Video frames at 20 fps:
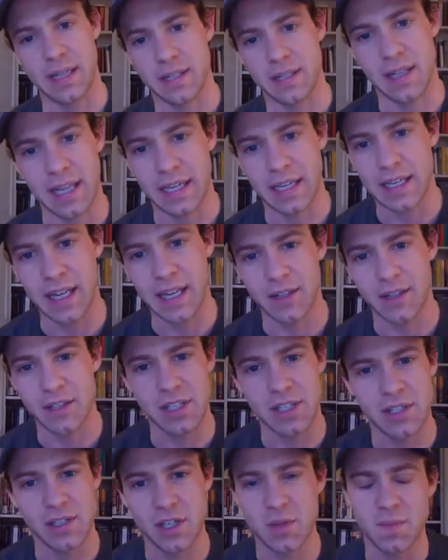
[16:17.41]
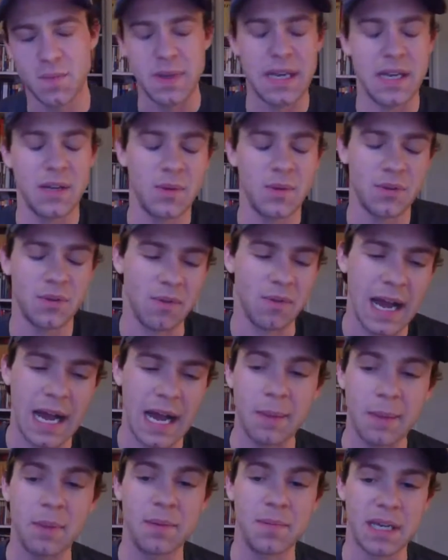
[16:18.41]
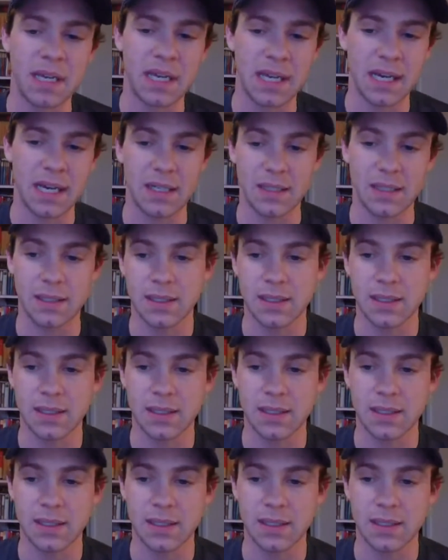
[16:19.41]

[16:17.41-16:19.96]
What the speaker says: So just being with Rob and Mikkel,